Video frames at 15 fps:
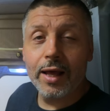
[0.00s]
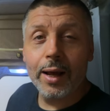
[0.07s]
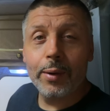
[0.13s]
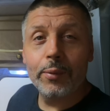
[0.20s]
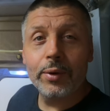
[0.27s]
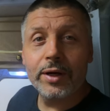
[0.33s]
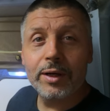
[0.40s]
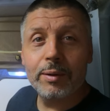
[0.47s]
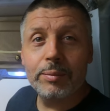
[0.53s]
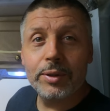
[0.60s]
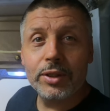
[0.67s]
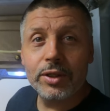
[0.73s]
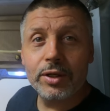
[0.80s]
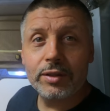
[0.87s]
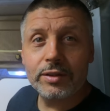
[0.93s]
And we're going to
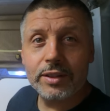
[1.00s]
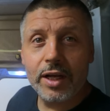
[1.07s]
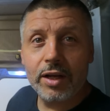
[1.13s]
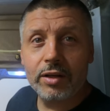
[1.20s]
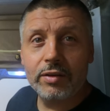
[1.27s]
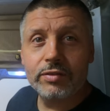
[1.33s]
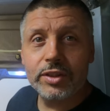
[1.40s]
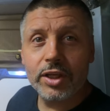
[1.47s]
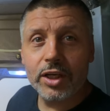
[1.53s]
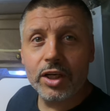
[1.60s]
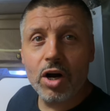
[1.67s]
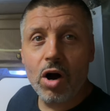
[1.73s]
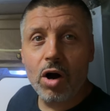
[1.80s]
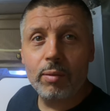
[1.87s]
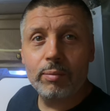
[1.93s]
build ourselves a
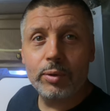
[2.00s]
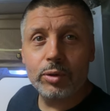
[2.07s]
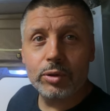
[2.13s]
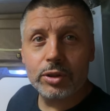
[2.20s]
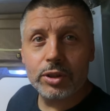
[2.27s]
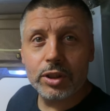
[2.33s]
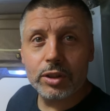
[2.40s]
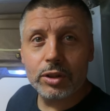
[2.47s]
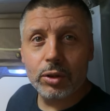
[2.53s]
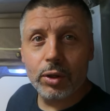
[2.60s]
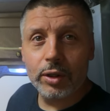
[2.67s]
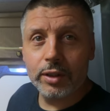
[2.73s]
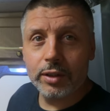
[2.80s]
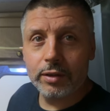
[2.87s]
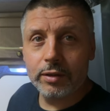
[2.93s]
composting
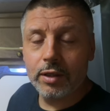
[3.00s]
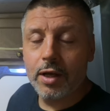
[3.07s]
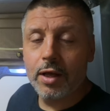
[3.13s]
toilet.